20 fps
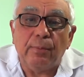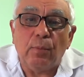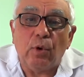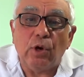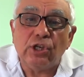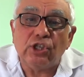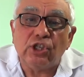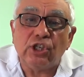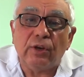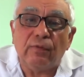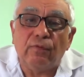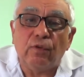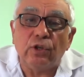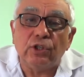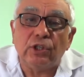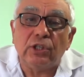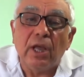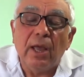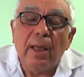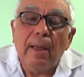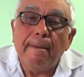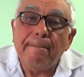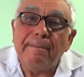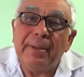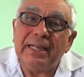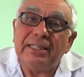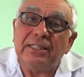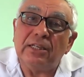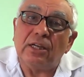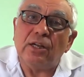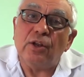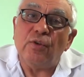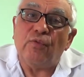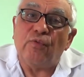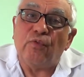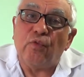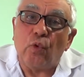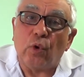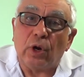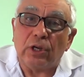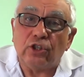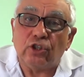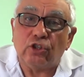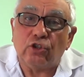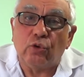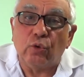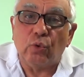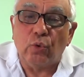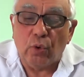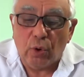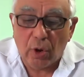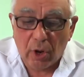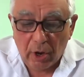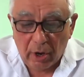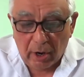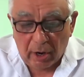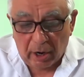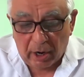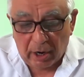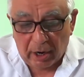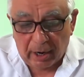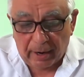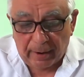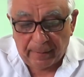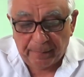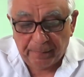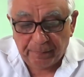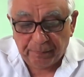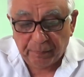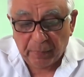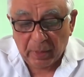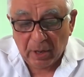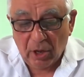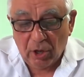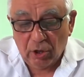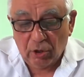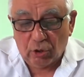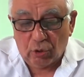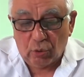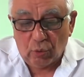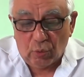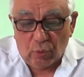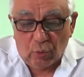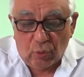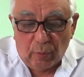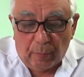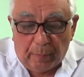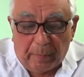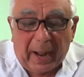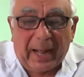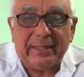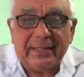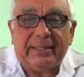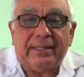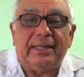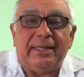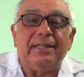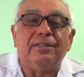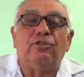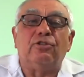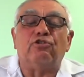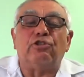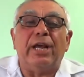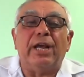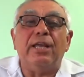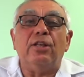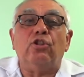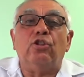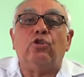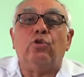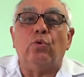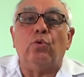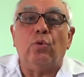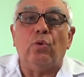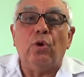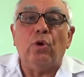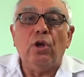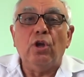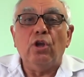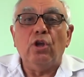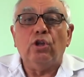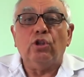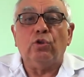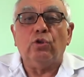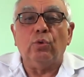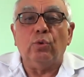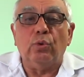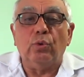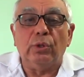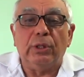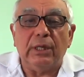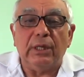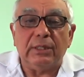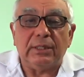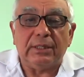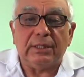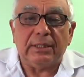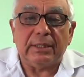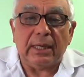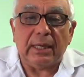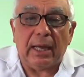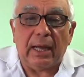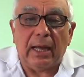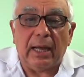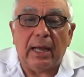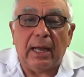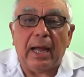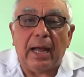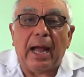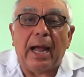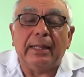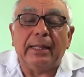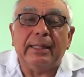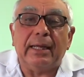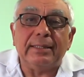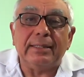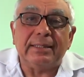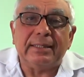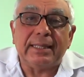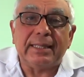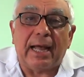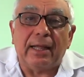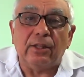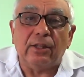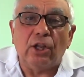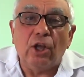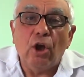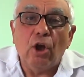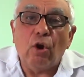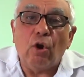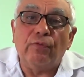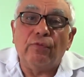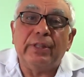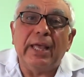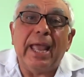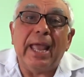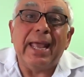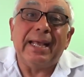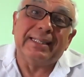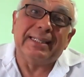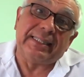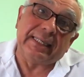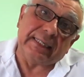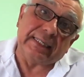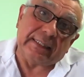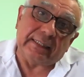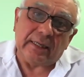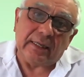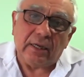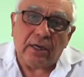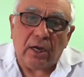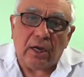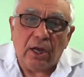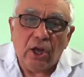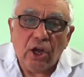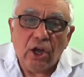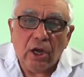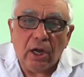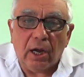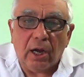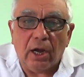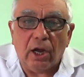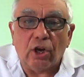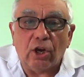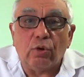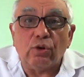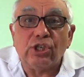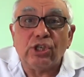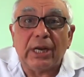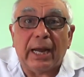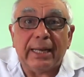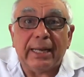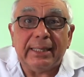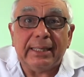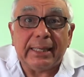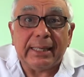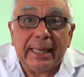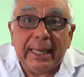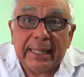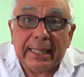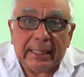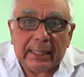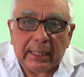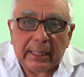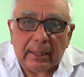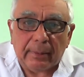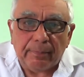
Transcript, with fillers: Moishe was basically forced to uh, to pass his reign to to this uh, other son of the existing uh, Kushite king.